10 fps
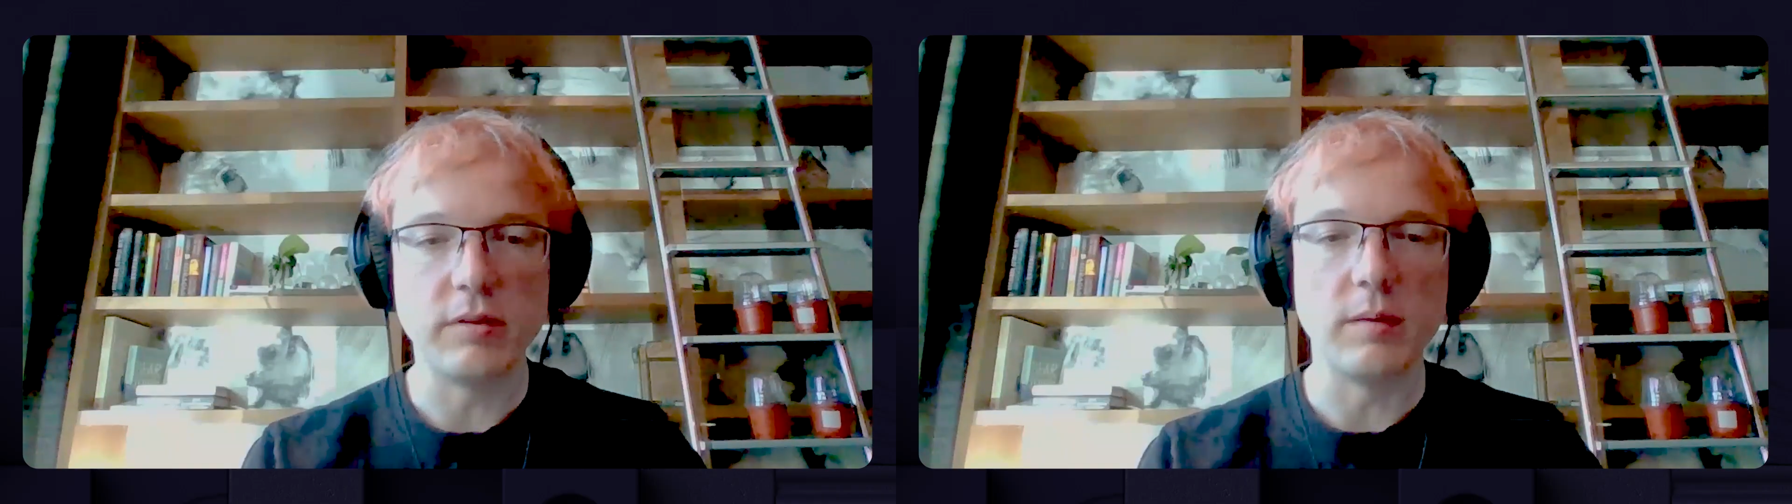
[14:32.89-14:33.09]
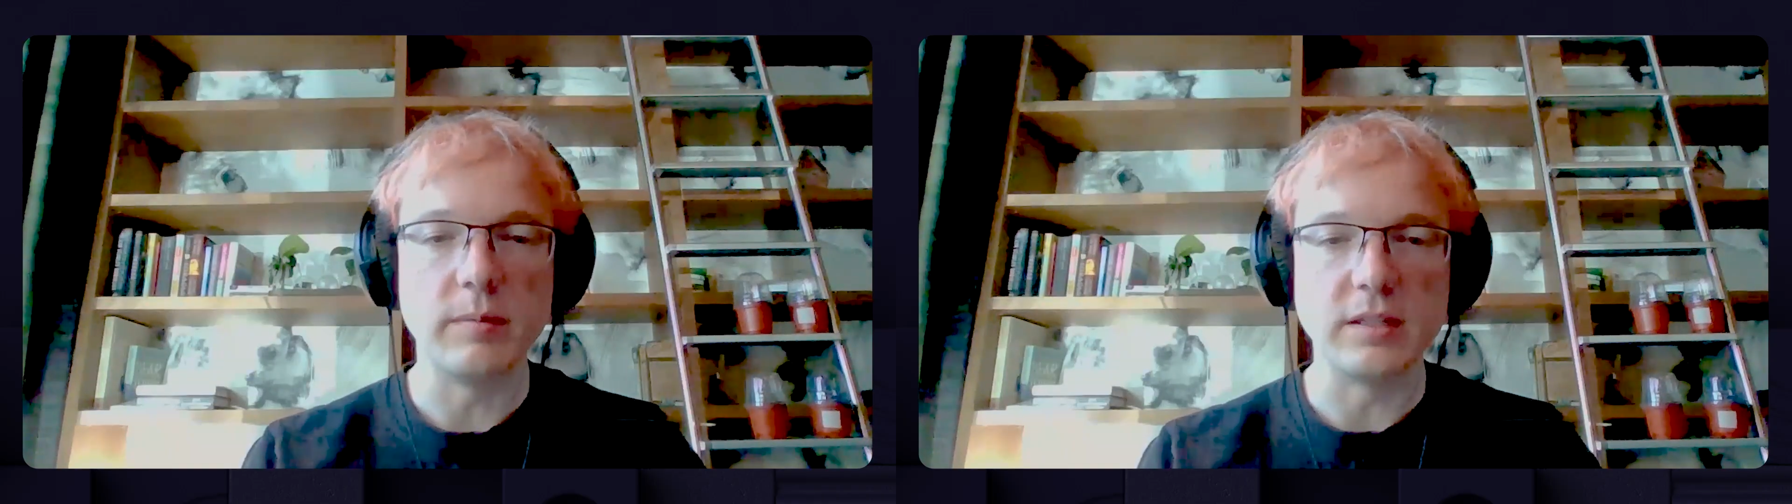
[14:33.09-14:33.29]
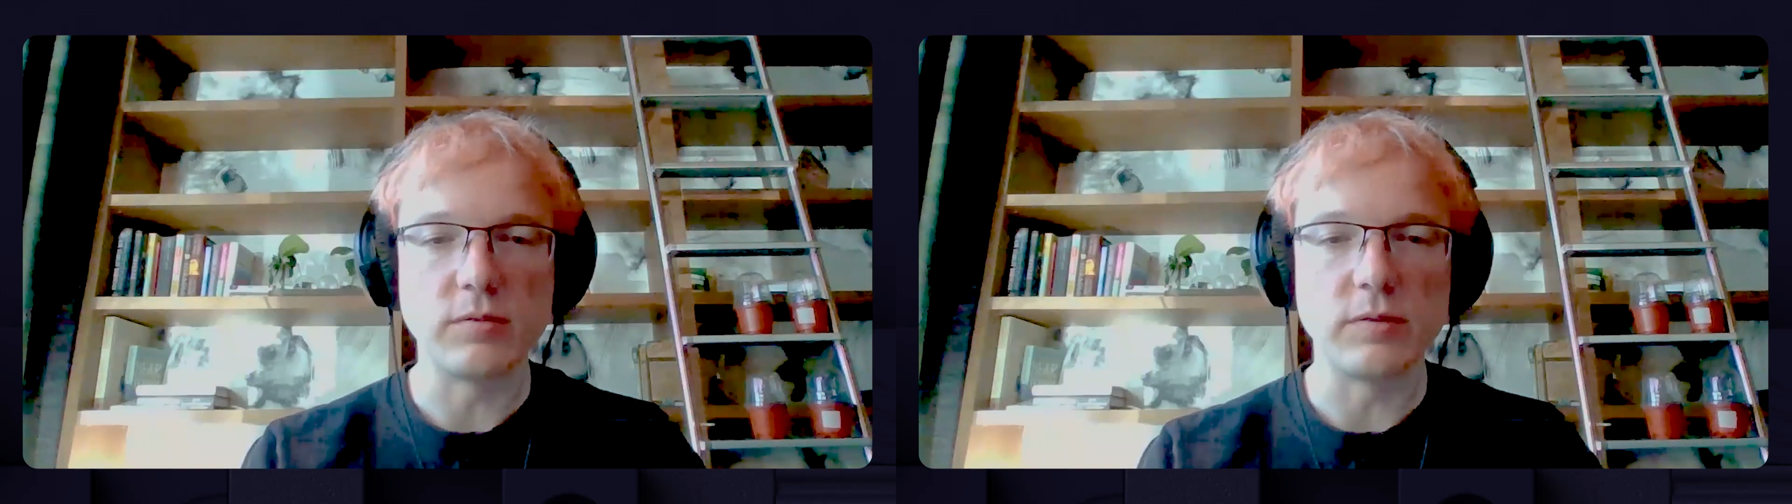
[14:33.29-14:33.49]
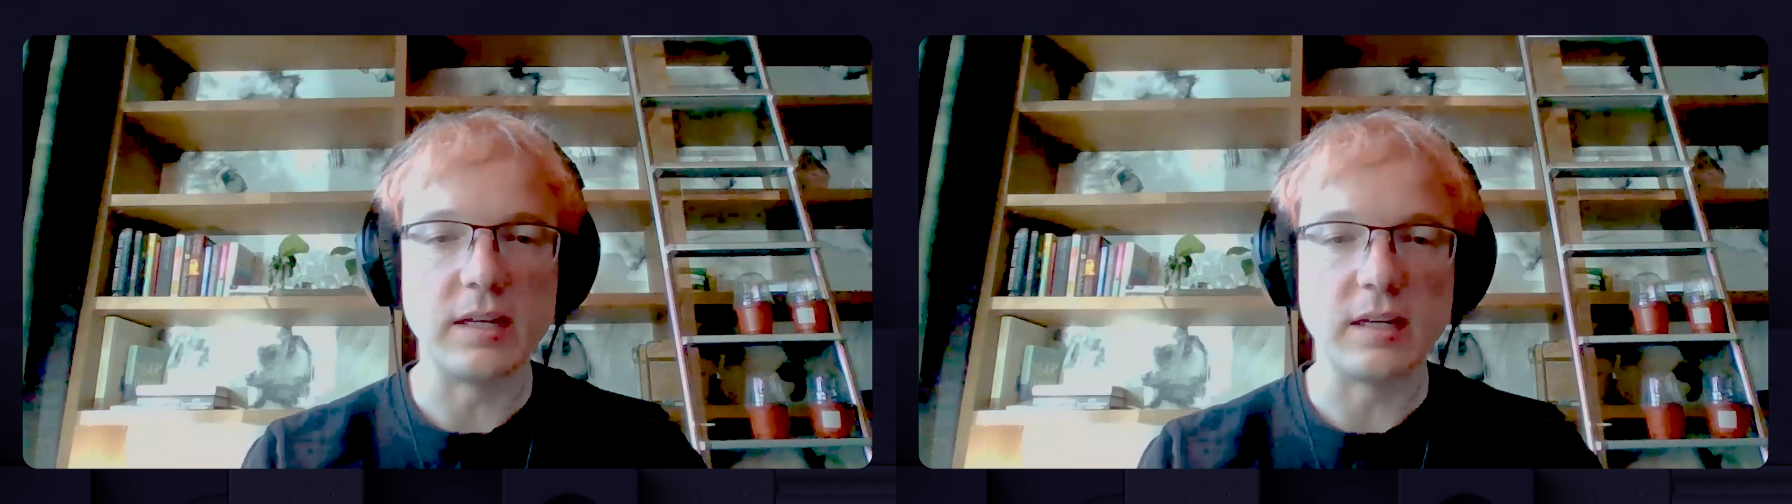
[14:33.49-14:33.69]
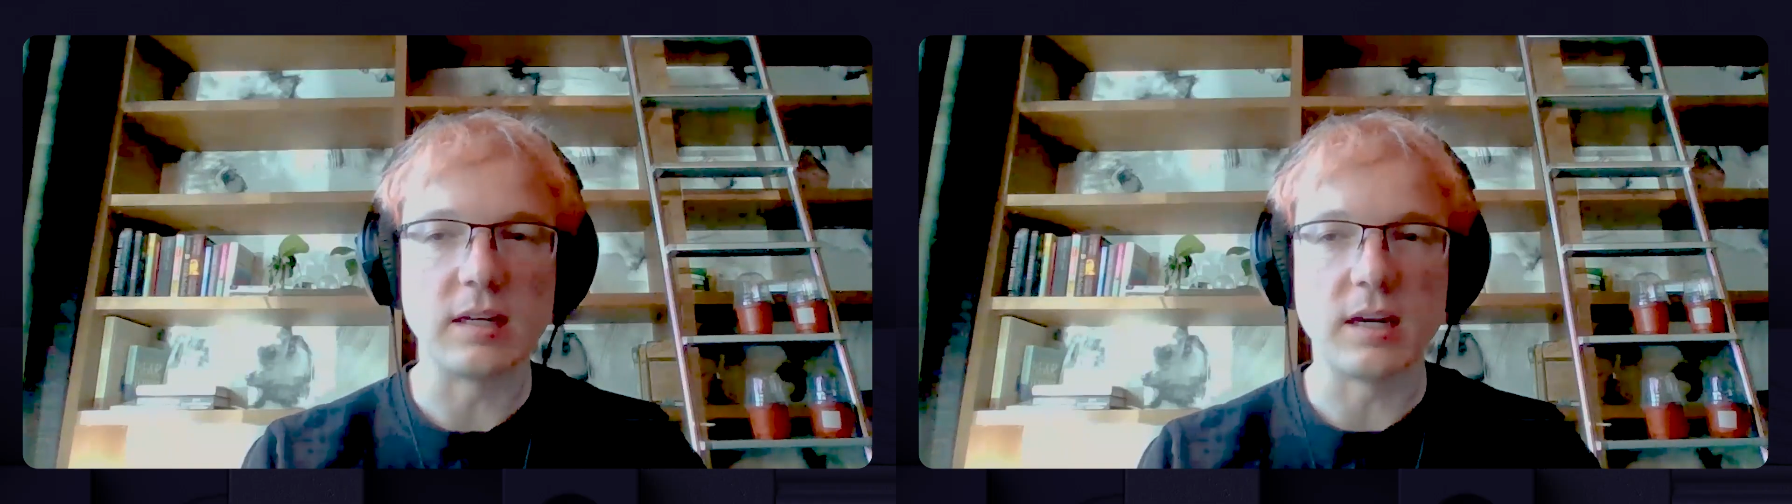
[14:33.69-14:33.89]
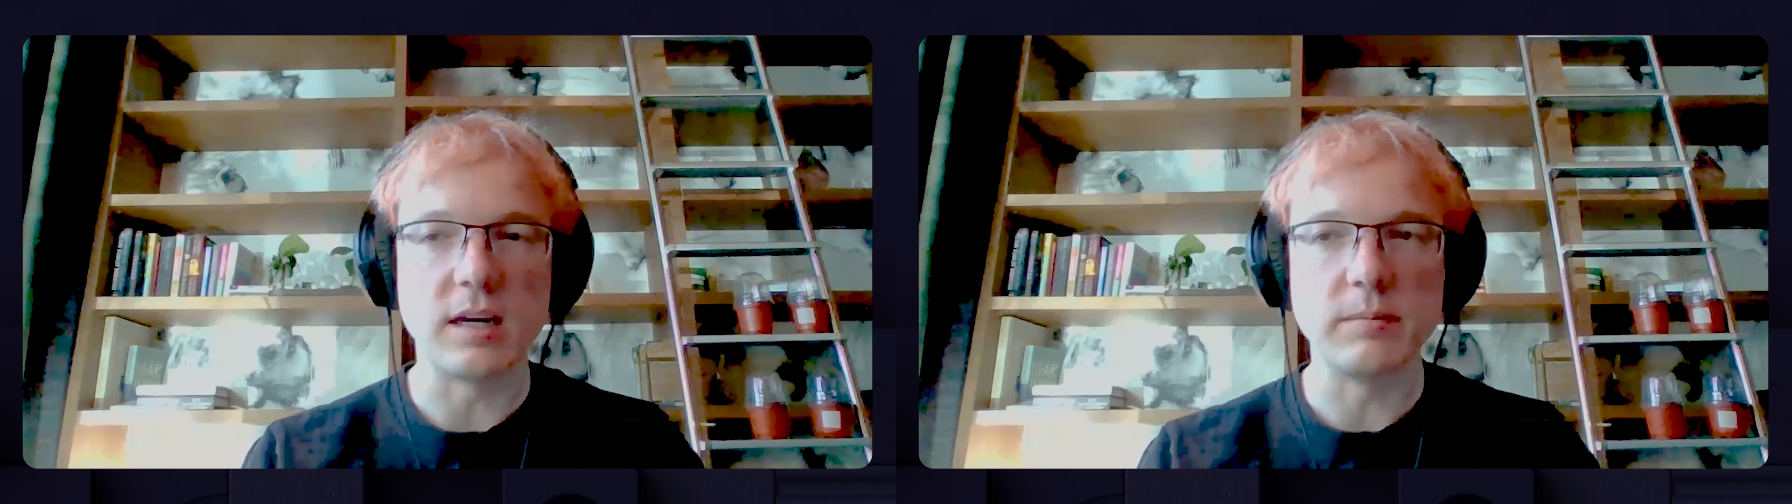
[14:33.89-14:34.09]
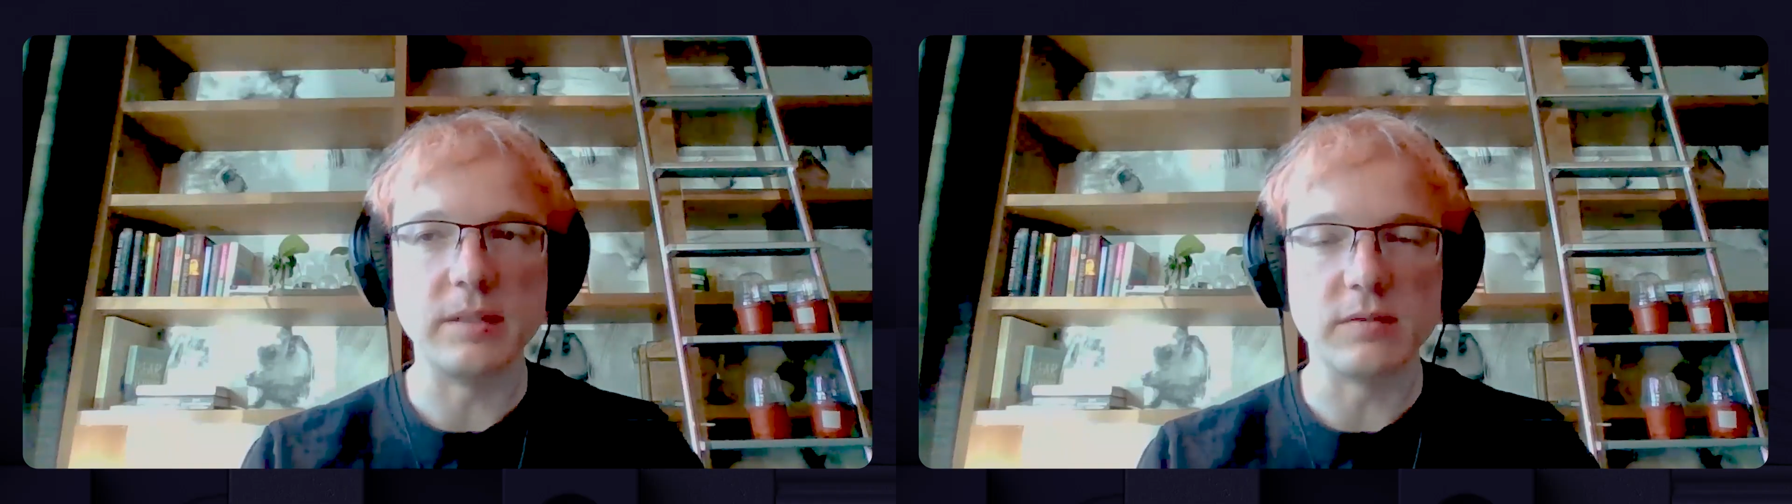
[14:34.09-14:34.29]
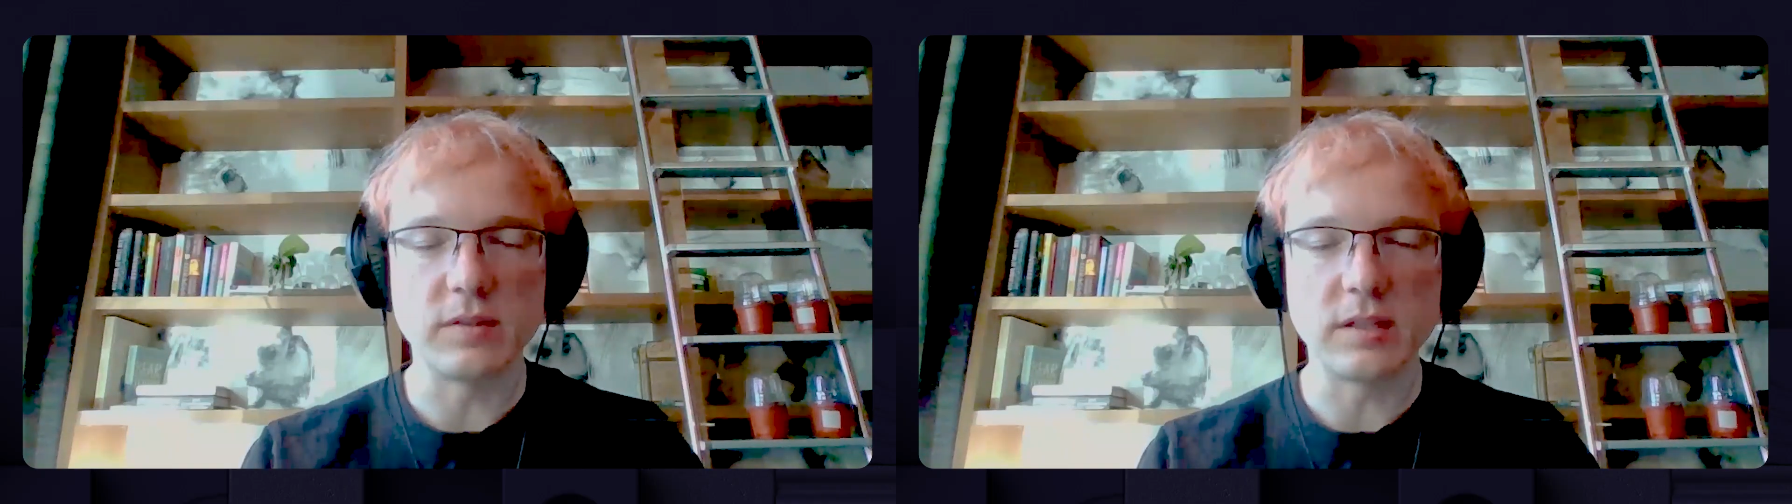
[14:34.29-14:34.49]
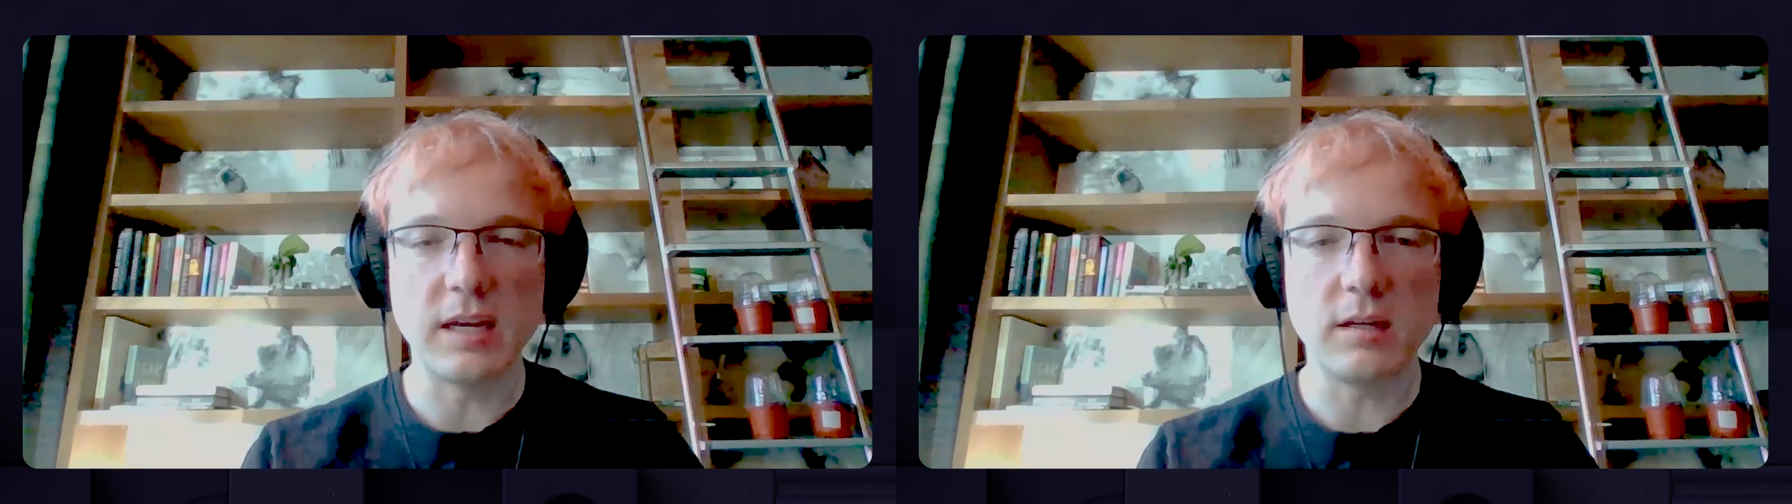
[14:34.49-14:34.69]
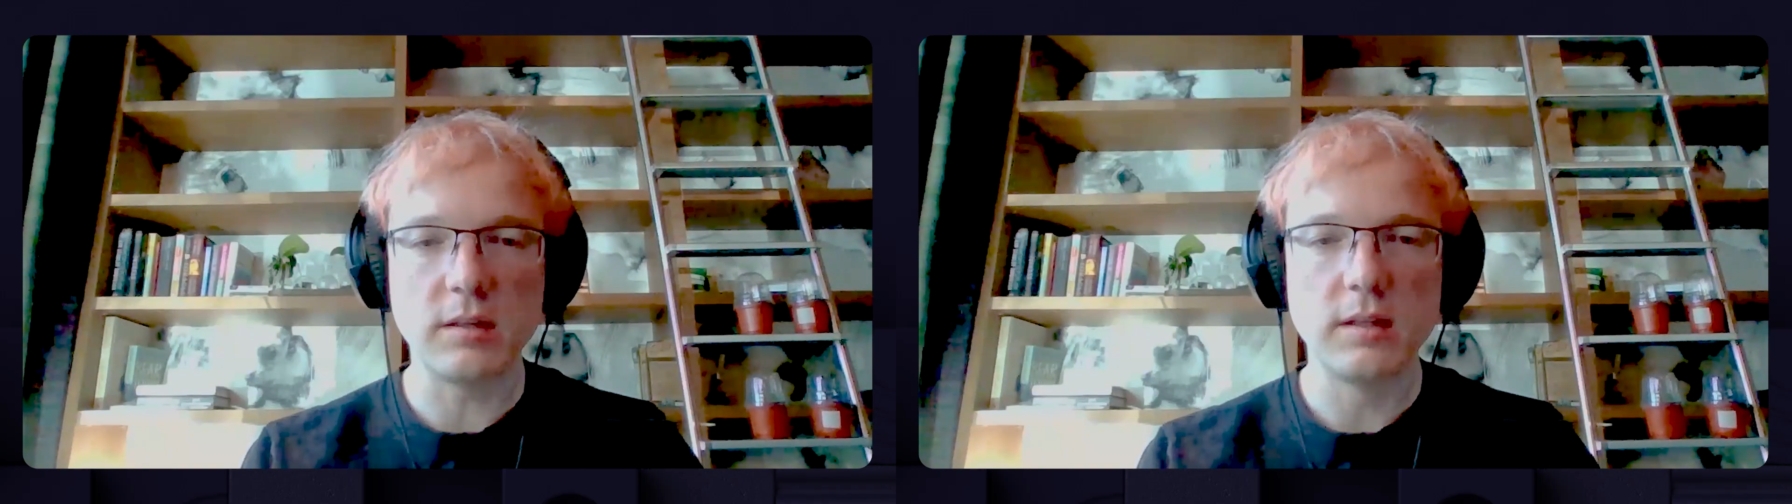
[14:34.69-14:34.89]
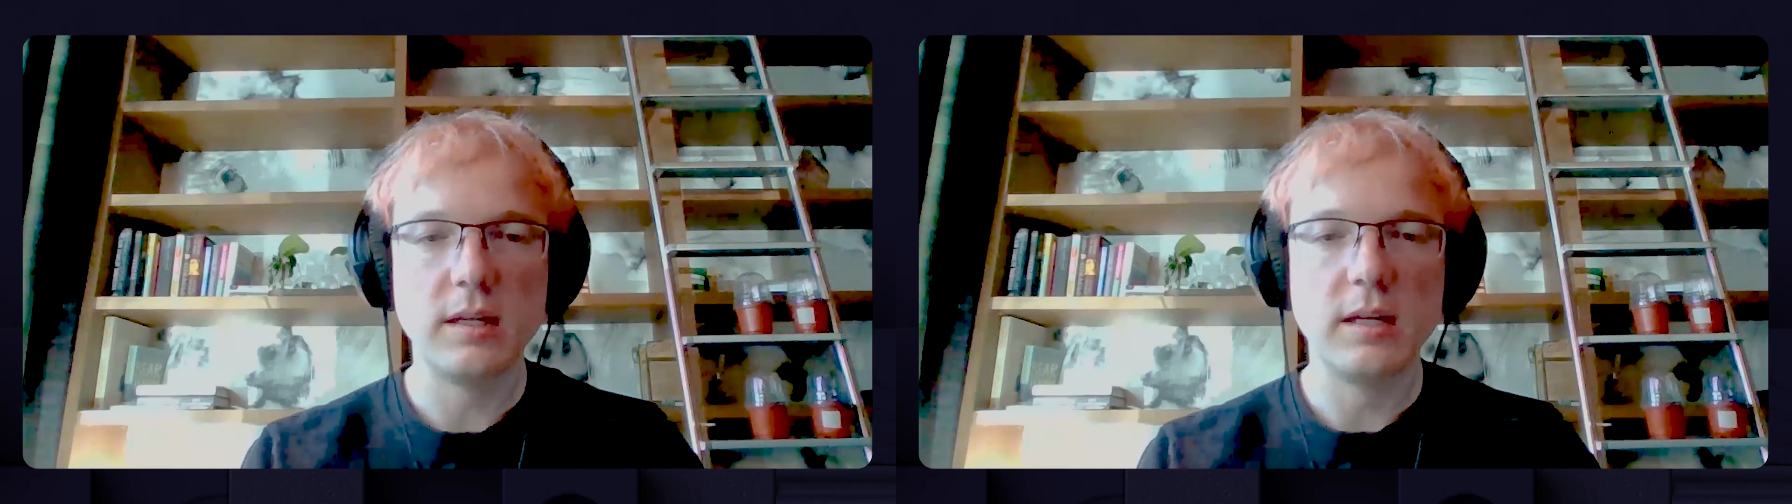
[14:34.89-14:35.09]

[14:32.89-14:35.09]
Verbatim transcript: Um, and as we hit economies of scale,